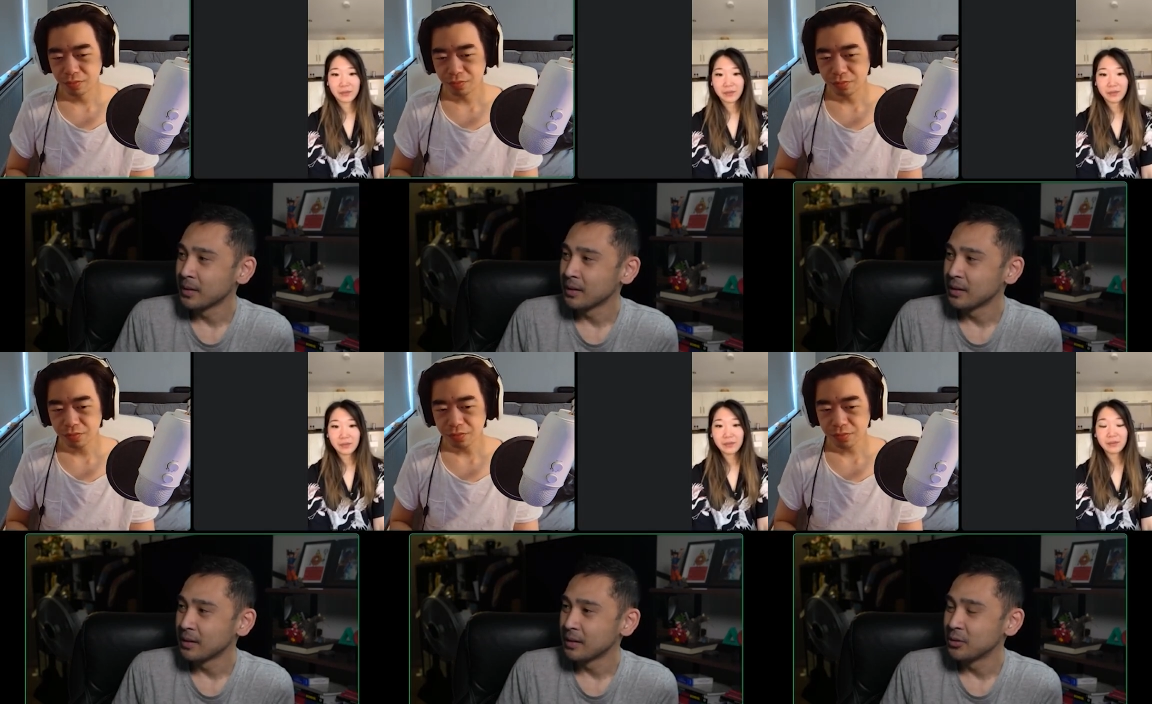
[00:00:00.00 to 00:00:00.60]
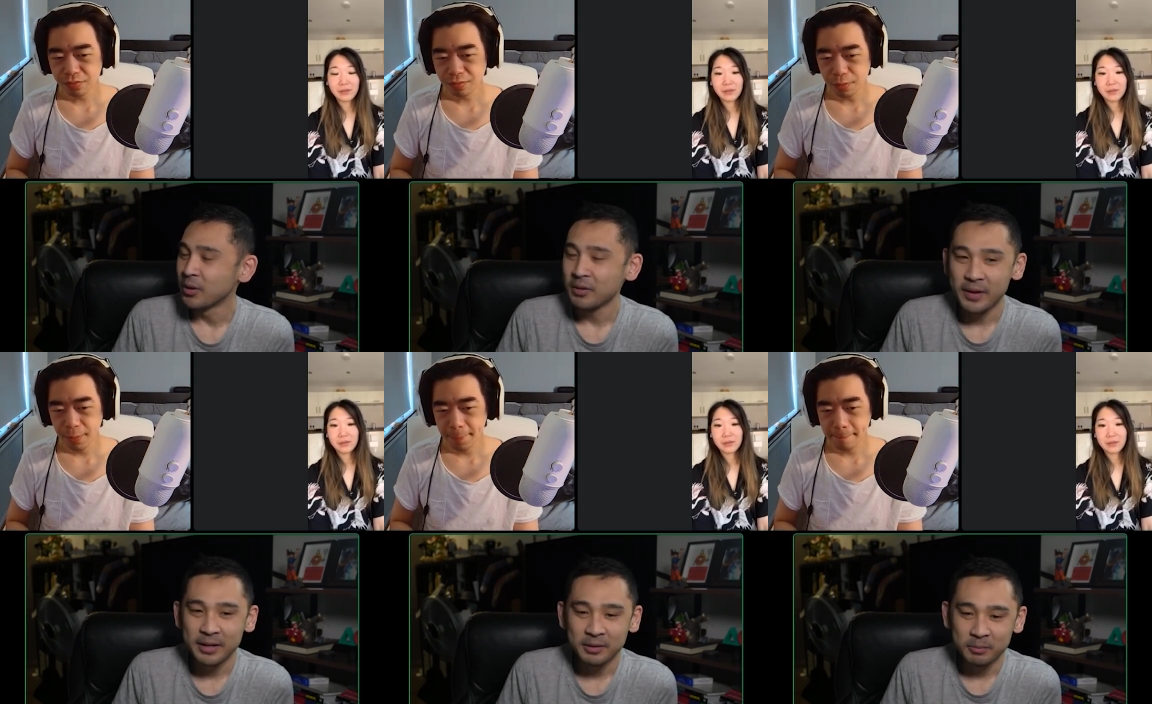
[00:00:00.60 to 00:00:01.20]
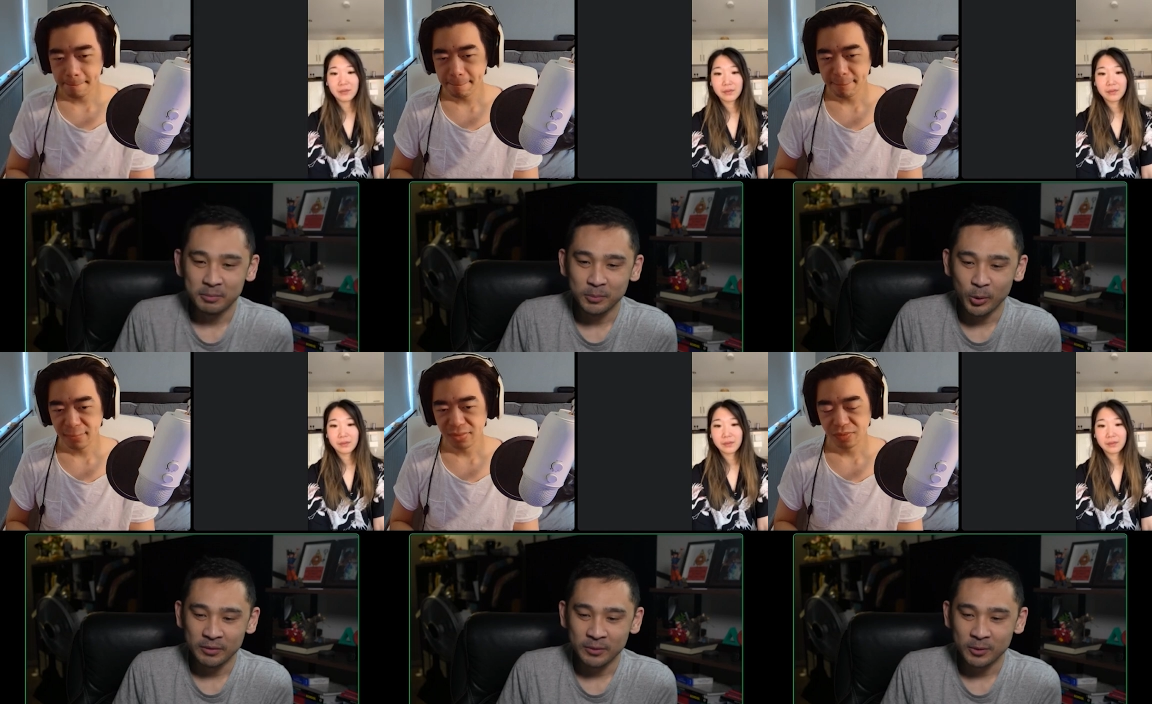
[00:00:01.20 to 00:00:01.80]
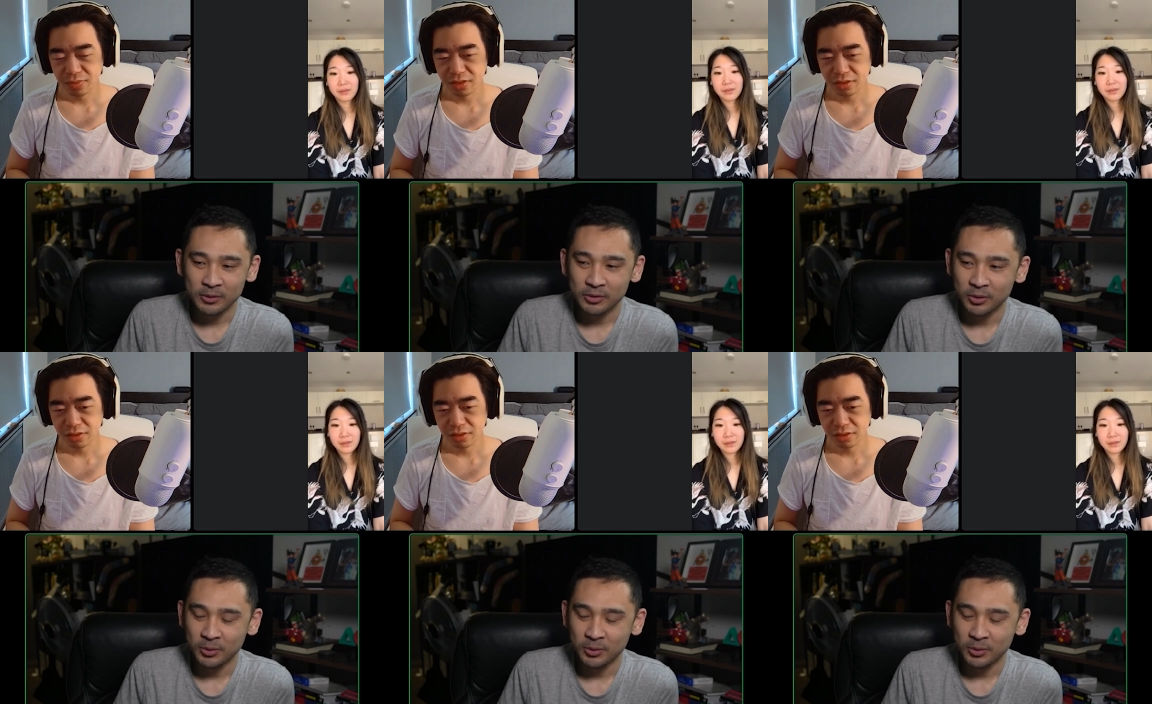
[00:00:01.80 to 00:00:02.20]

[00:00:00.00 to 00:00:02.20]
Speaker 1: do I find it more difficult to